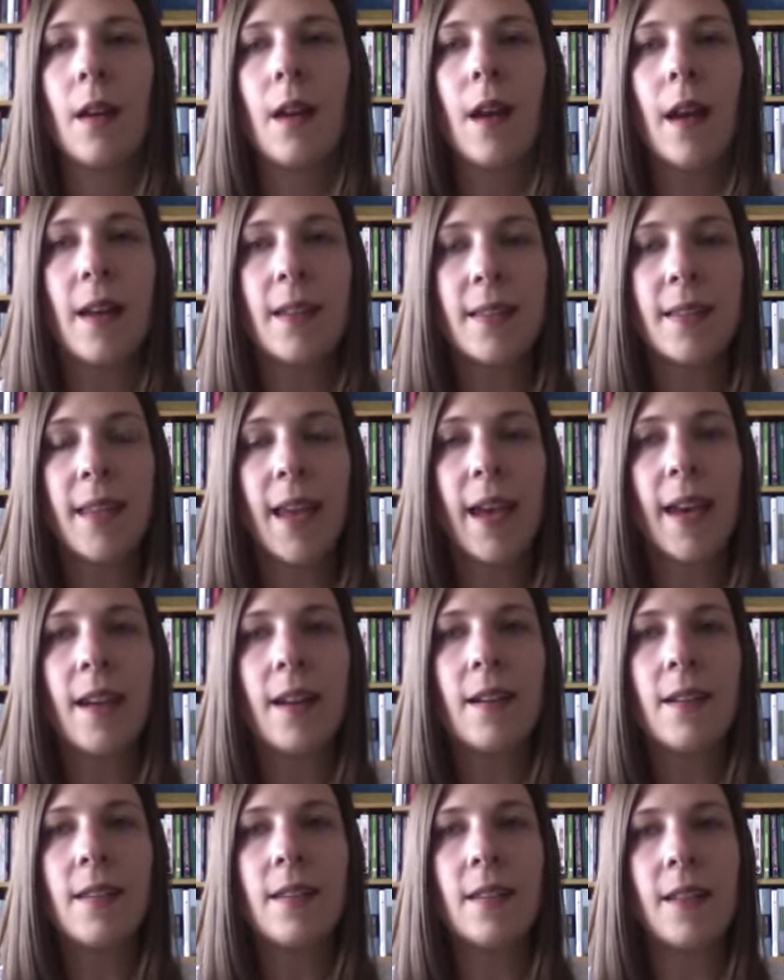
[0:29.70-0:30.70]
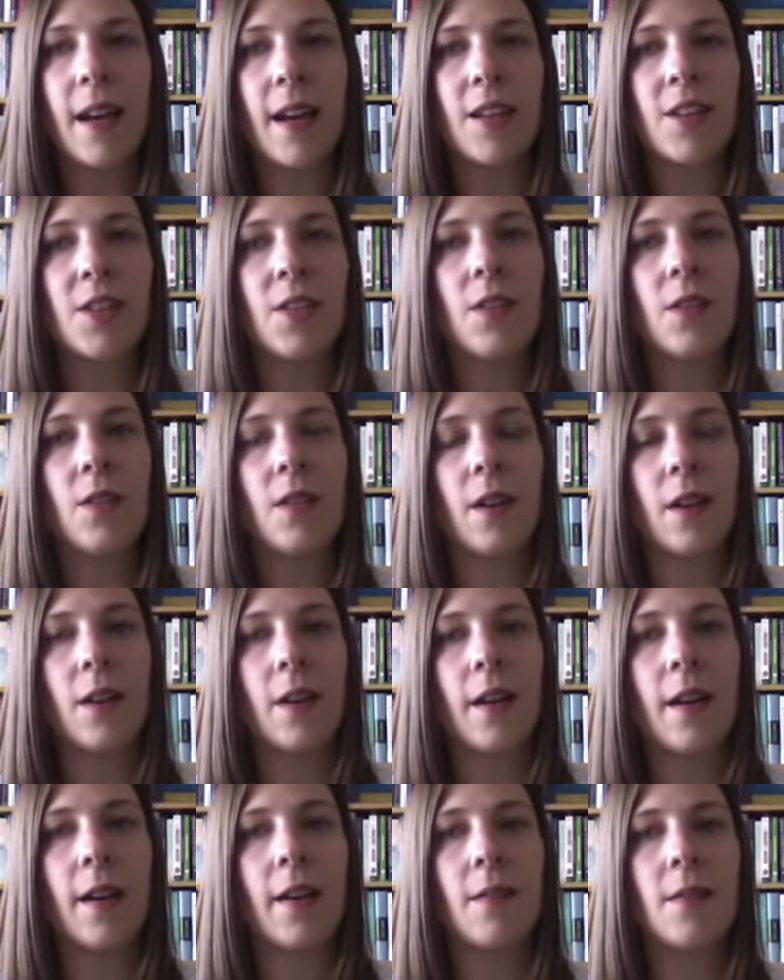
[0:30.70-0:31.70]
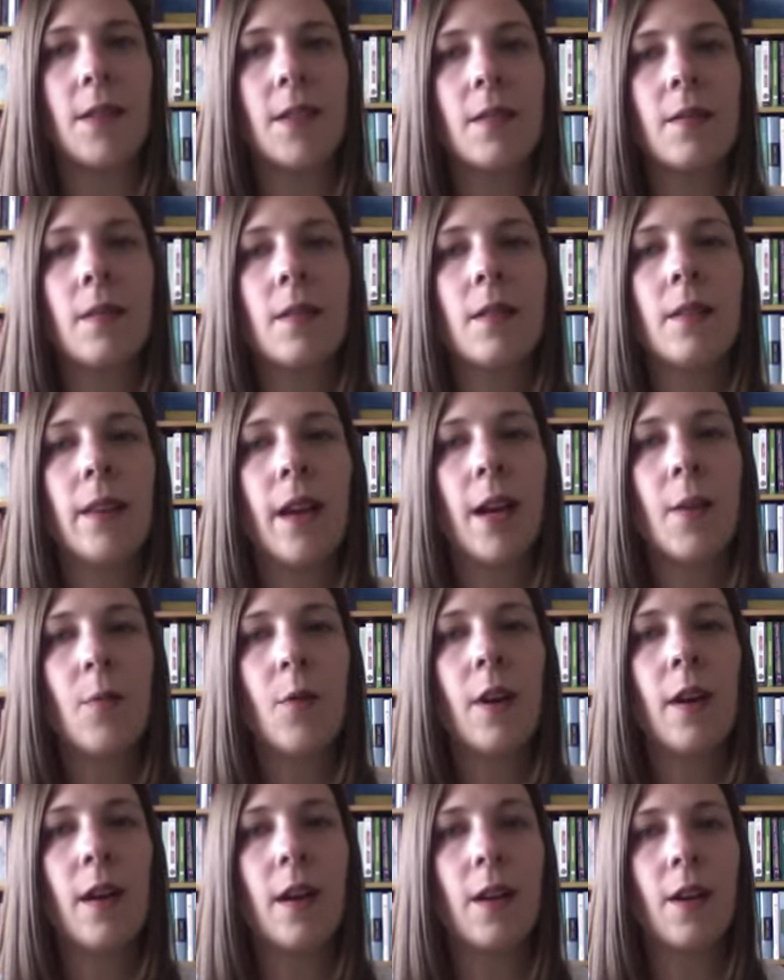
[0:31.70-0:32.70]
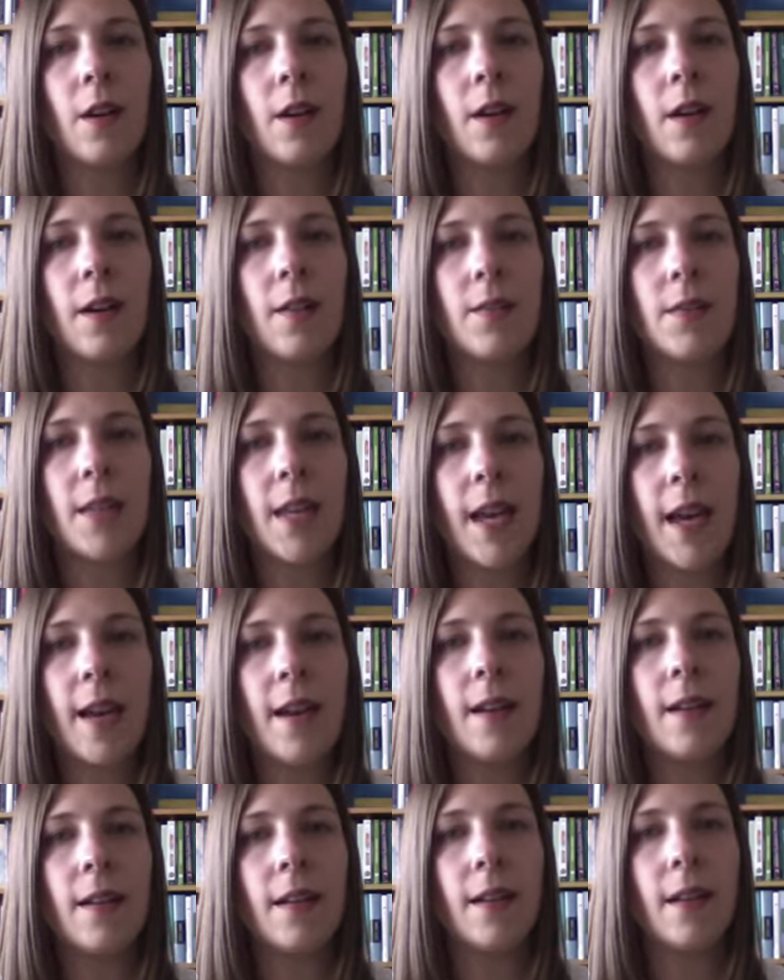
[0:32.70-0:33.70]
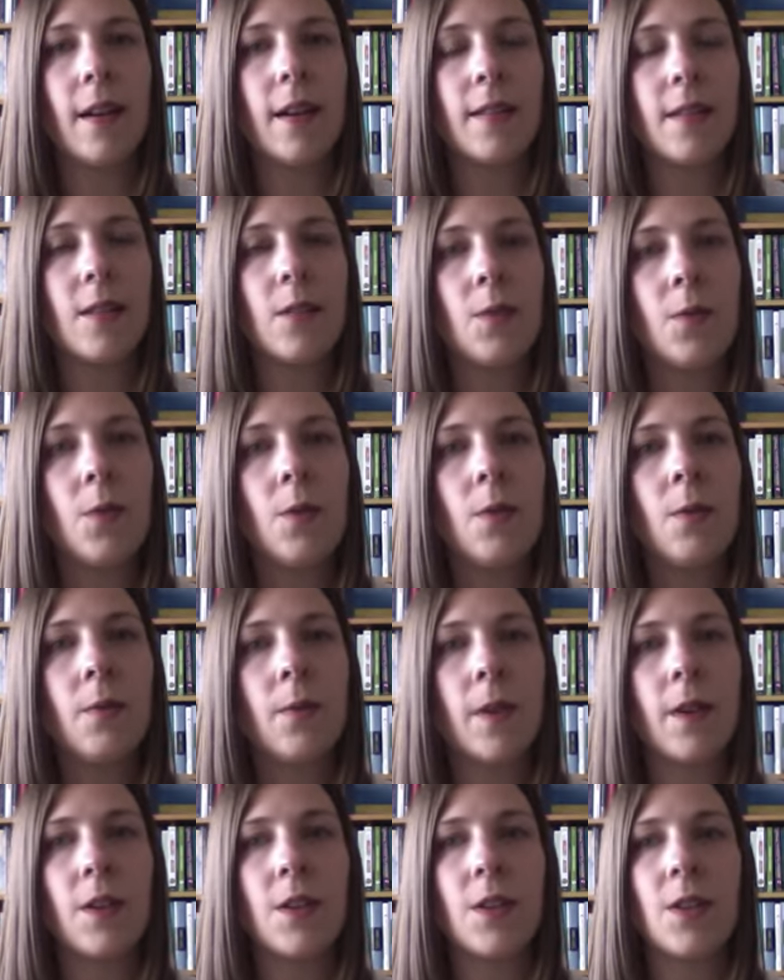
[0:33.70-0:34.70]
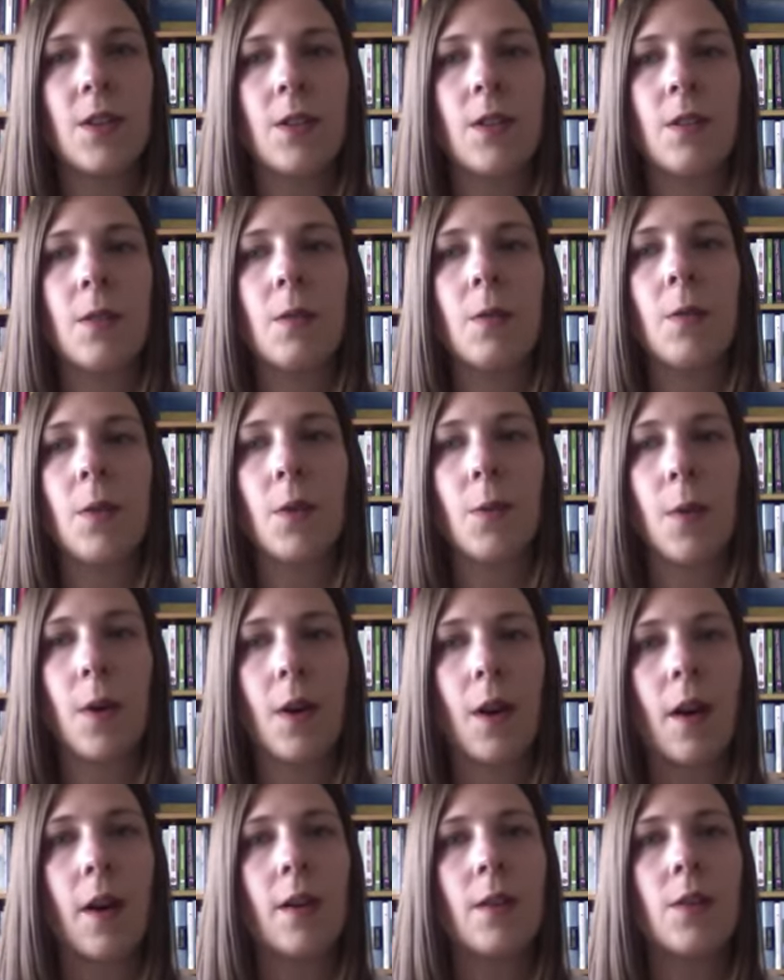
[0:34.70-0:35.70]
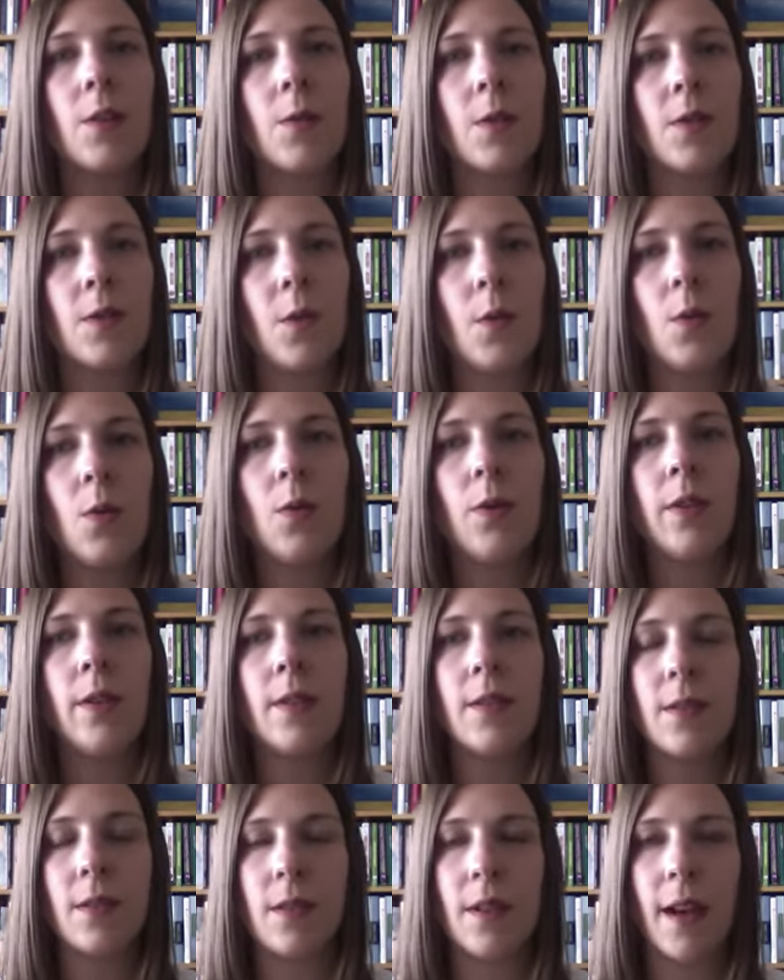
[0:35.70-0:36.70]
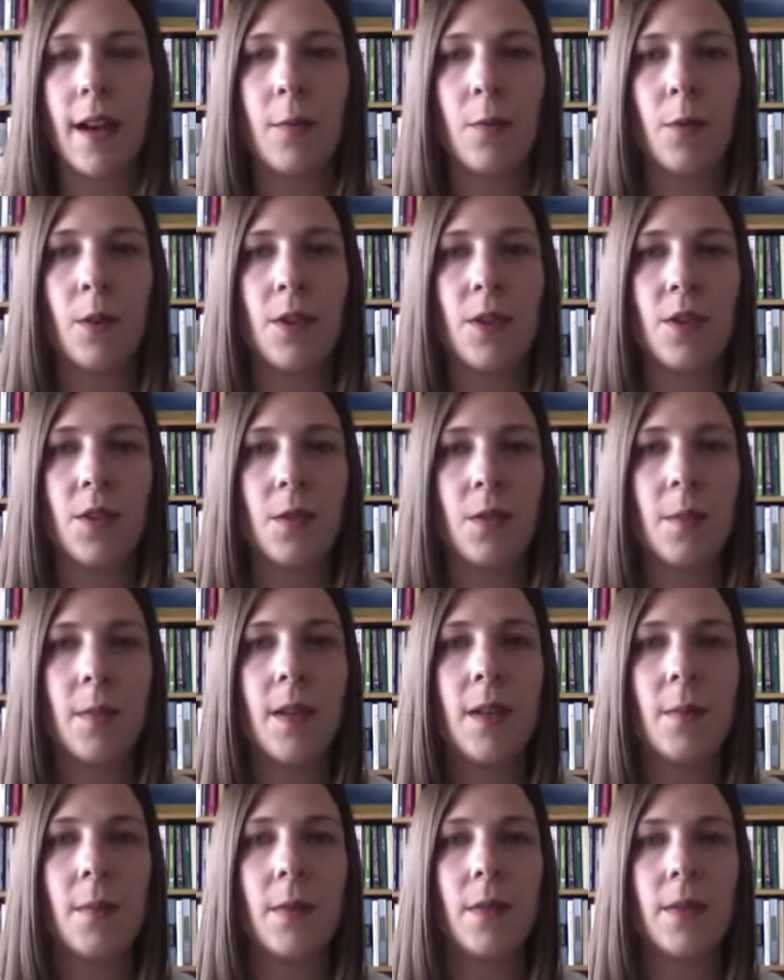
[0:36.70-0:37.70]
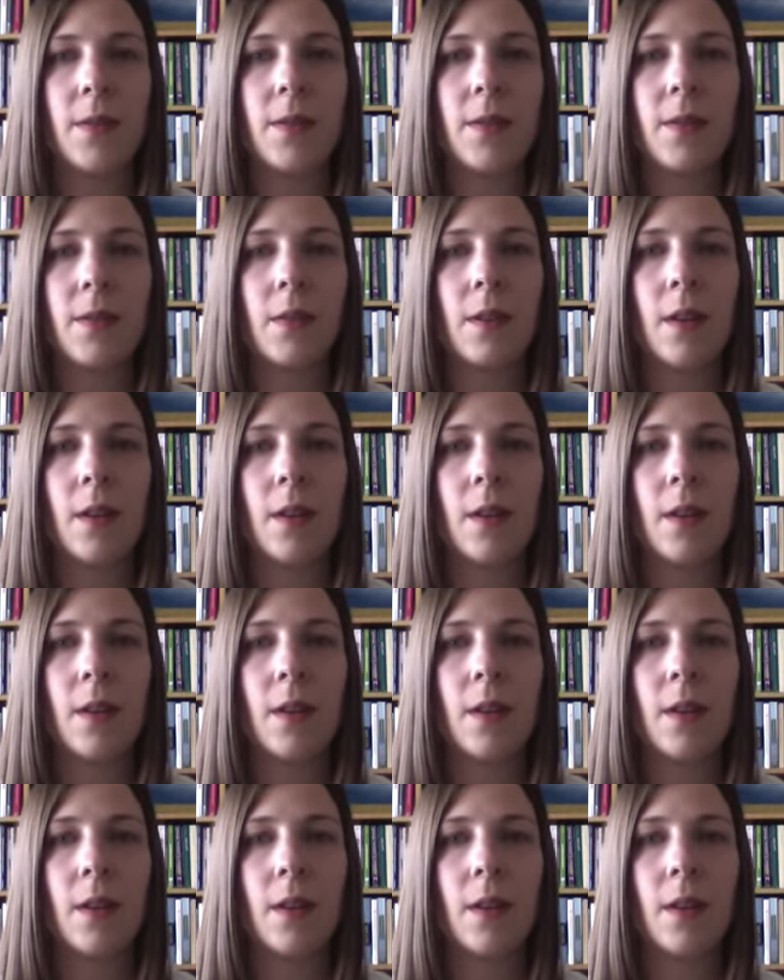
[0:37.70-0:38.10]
As Canada's National Archives, Library and Archives Canada has a dual function with regard to its holdings on Aboriginal peoples.